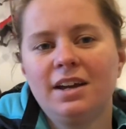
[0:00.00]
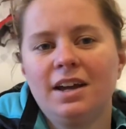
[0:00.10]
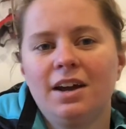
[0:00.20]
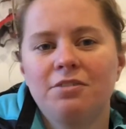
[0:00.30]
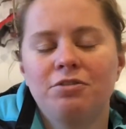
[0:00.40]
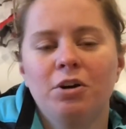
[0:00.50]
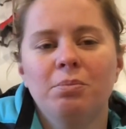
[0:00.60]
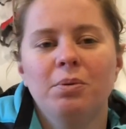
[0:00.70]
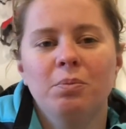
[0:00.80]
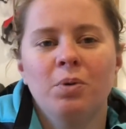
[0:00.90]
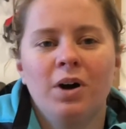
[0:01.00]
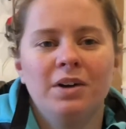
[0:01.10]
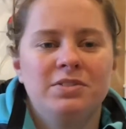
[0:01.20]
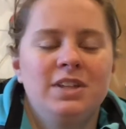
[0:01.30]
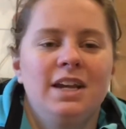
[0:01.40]
from what
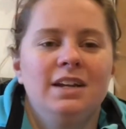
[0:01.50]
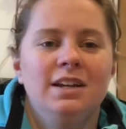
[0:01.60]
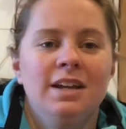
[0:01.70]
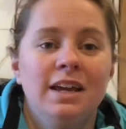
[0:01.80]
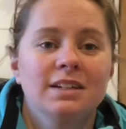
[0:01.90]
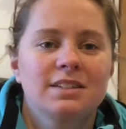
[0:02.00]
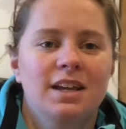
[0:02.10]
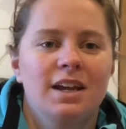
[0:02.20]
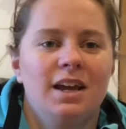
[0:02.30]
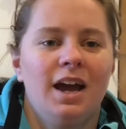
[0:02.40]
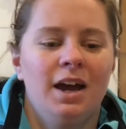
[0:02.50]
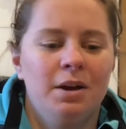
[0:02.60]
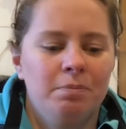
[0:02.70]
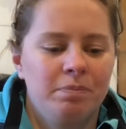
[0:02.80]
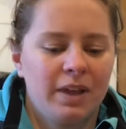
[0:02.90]
I've seen Nick's
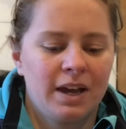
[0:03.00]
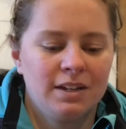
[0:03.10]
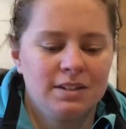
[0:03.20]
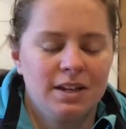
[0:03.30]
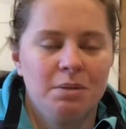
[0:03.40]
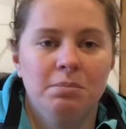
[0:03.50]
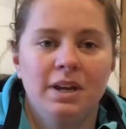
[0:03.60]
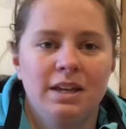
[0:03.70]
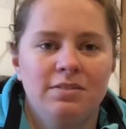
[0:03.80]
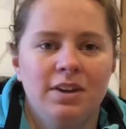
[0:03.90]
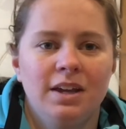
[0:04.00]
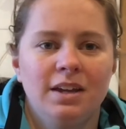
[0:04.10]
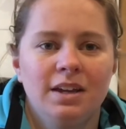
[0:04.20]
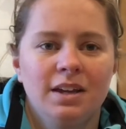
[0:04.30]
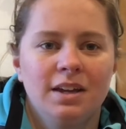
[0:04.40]
and him leaving
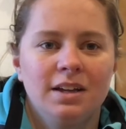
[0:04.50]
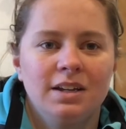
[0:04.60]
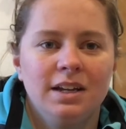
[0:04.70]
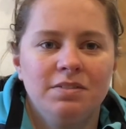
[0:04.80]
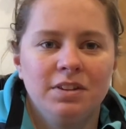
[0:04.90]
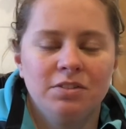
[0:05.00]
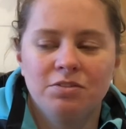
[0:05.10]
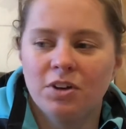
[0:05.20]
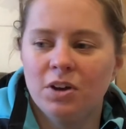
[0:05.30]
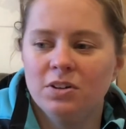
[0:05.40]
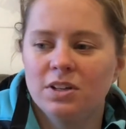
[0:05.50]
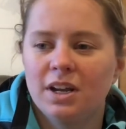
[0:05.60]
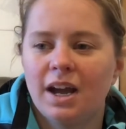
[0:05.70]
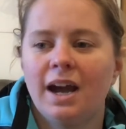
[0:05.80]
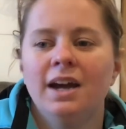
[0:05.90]
the food,
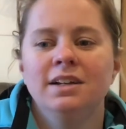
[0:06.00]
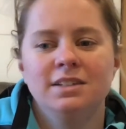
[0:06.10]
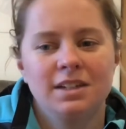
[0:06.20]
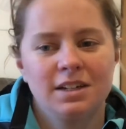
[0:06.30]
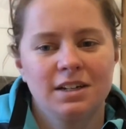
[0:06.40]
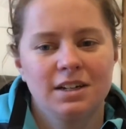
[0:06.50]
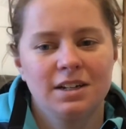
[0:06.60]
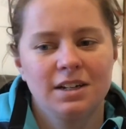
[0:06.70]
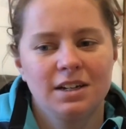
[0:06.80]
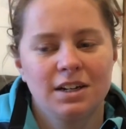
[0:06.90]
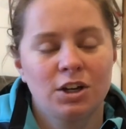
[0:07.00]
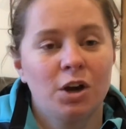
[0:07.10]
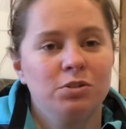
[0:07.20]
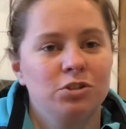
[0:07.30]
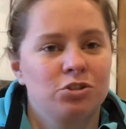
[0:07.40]
and
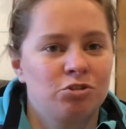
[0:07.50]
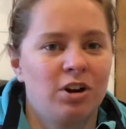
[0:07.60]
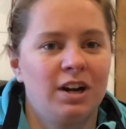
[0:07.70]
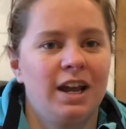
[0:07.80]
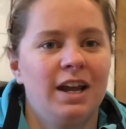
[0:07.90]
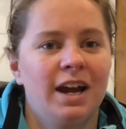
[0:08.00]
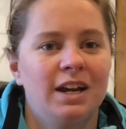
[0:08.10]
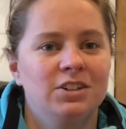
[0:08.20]
Coda struggling actually